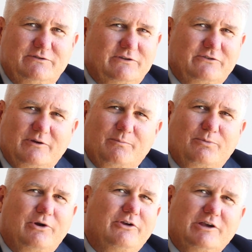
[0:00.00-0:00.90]
This is a
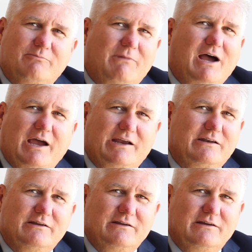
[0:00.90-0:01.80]
brilliant mind
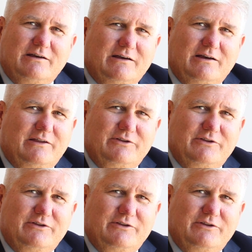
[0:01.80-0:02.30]
uh,